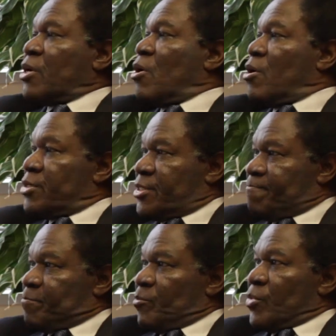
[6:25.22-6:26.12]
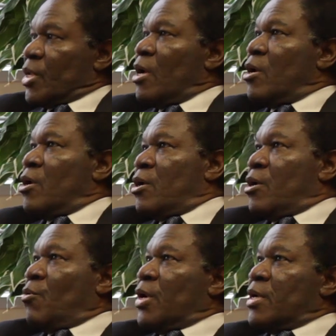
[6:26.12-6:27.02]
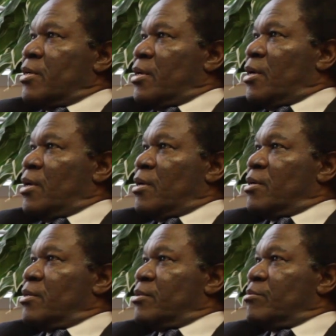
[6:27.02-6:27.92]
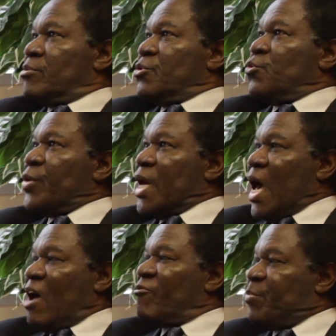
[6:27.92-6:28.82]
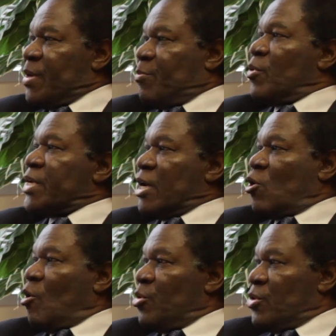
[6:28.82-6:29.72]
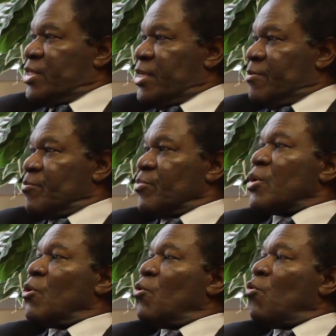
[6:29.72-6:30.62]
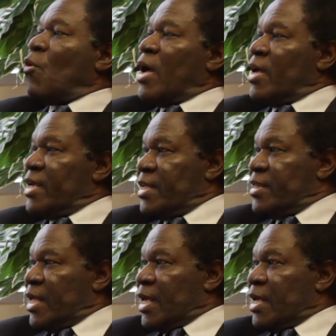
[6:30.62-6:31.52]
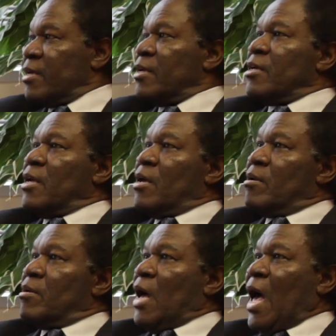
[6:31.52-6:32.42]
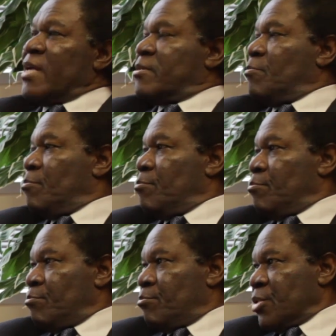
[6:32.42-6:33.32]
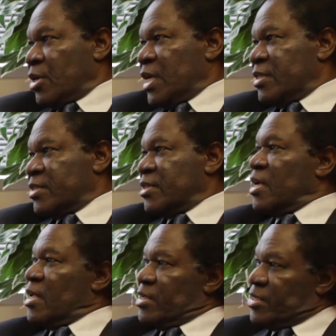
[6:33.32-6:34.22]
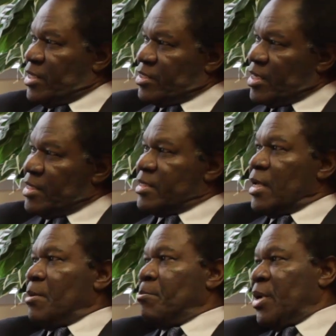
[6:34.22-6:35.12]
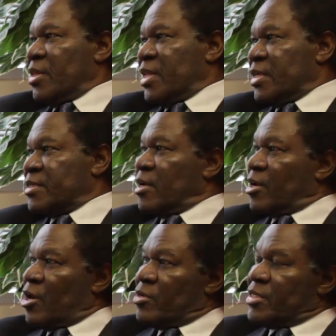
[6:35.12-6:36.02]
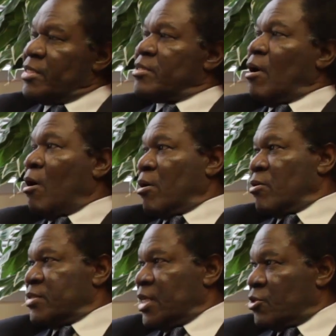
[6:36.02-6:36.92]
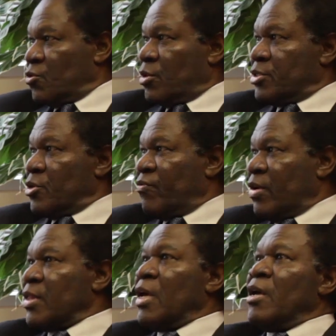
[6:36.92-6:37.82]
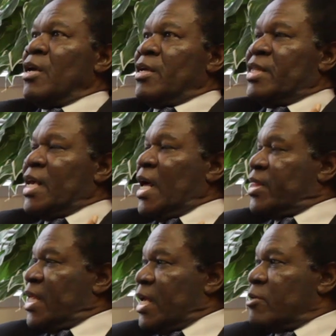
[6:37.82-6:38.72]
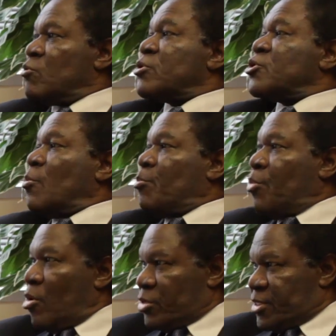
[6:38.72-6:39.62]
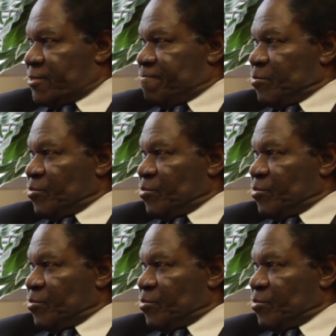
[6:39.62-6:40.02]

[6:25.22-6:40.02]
because, well, we have people in the community who are in there as brothers, sisters, mothers, cousins, uncles, and so on and so forth. They are there to support